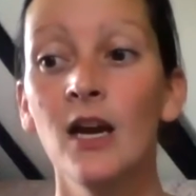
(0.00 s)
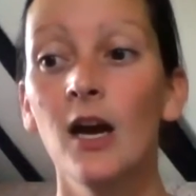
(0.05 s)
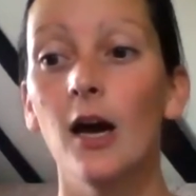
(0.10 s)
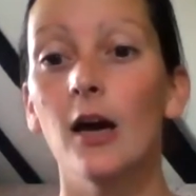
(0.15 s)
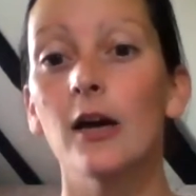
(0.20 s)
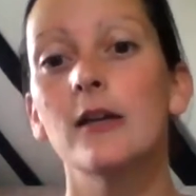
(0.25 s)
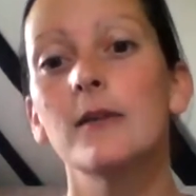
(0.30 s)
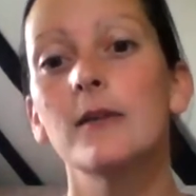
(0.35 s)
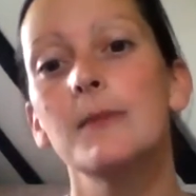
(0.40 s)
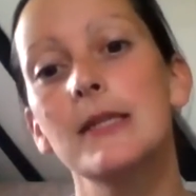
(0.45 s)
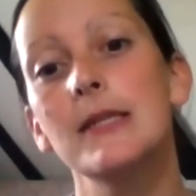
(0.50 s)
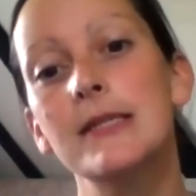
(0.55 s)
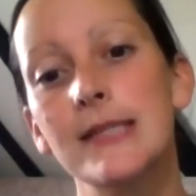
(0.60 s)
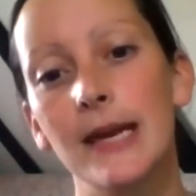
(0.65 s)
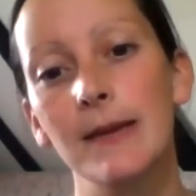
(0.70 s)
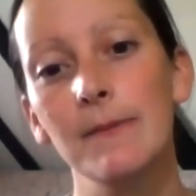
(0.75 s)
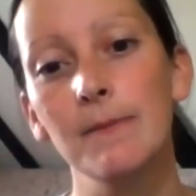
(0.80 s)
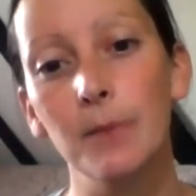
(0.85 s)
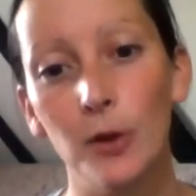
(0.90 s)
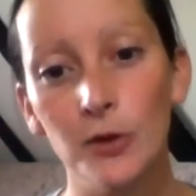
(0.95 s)
are going to be the
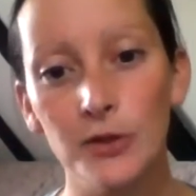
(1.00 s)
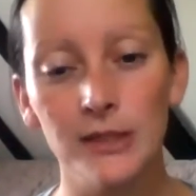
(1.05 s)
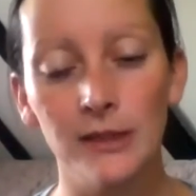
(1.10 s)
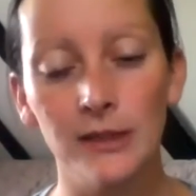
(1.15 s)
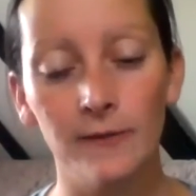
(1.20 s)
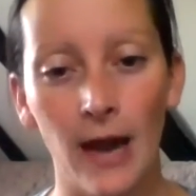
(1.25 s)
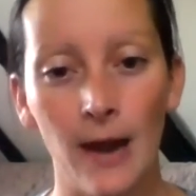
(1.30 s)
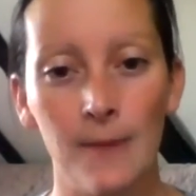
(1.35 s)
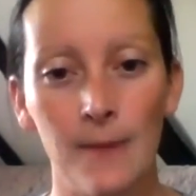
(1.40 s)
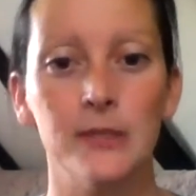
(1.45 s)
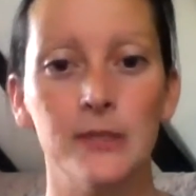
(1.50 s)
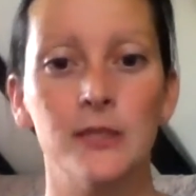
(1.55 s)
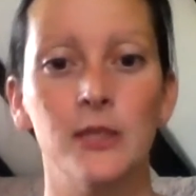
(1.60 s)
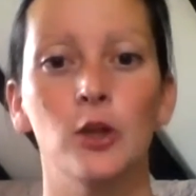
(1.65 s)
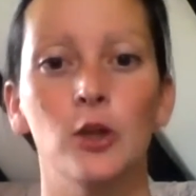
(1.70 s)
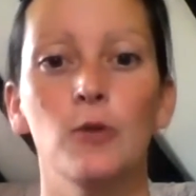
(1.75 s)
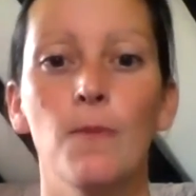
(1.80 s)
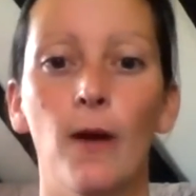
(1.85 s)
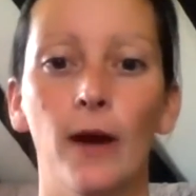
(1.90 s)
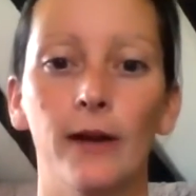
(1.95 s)
same positive habits that
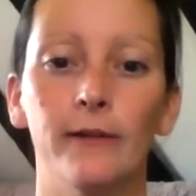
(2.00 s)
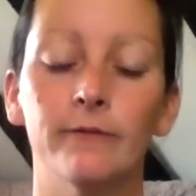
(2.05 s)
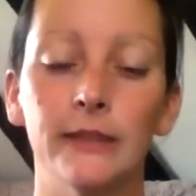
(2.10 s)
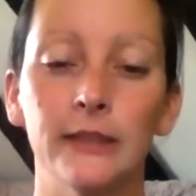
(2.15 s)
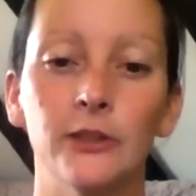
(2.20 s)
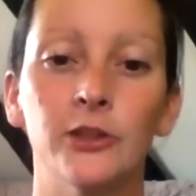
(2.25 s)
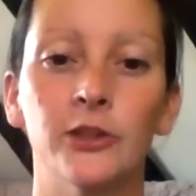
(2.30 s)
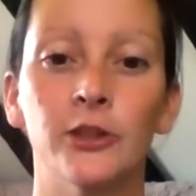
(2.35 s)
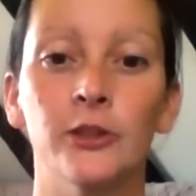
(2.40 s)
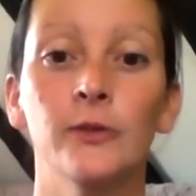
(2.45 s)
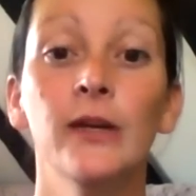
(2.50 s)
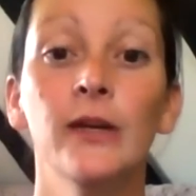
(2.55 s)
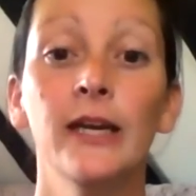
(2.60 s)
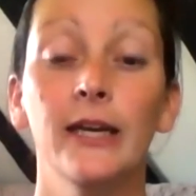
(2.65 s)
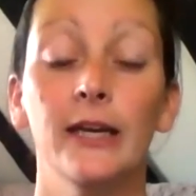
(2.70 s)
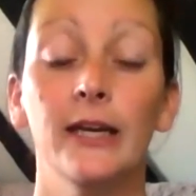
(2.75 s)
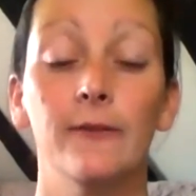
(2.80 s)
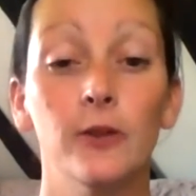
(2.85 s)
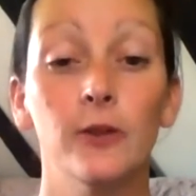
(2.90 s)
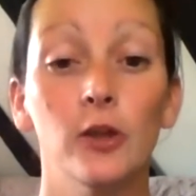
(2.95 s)
you might reach to
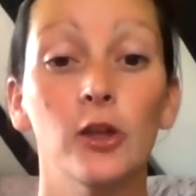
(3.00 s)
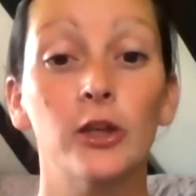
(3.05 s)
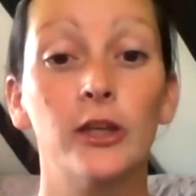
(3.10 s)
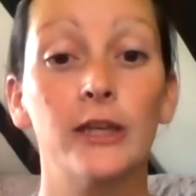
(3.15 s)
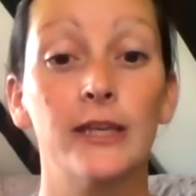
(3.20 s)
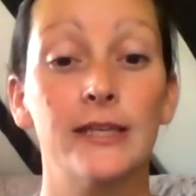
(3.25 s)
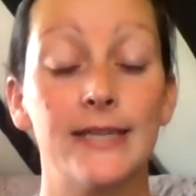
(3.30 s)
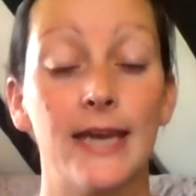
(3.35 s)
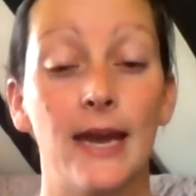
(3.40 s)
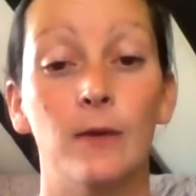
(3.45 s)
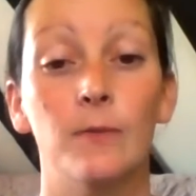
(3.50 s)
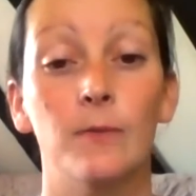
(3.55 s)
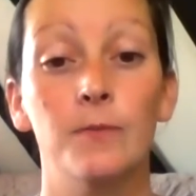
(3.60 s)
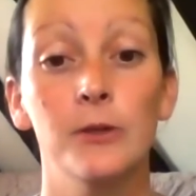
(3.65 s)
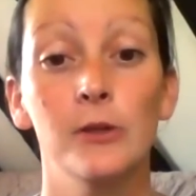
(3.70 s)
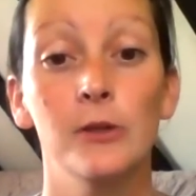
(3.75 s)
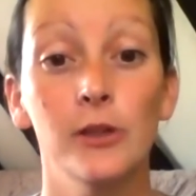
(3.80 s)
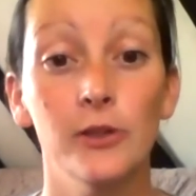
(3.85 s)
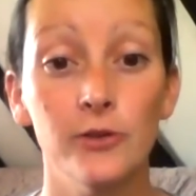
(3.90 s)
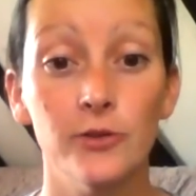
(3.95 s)
if you're looking to help
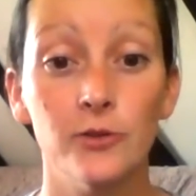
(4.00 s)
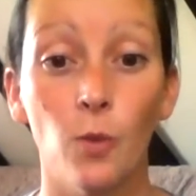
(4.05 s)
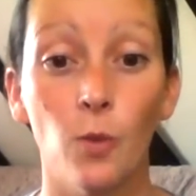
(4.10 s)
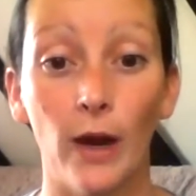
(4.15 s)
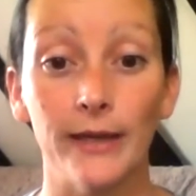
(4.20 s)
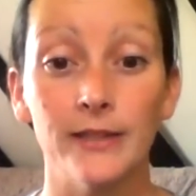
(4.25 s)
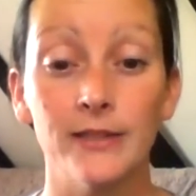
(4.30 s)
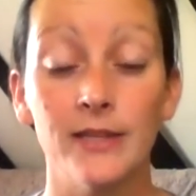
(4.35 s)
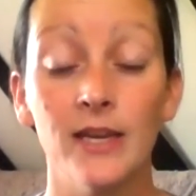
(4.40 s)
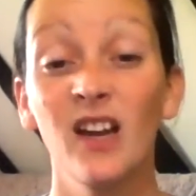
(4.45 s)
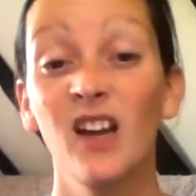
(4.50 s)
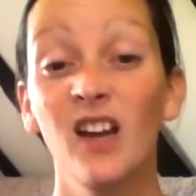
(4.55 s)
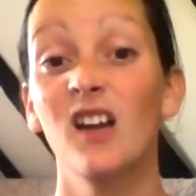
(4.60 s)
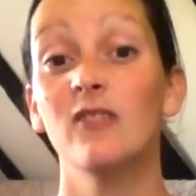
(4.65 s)
you lose weight.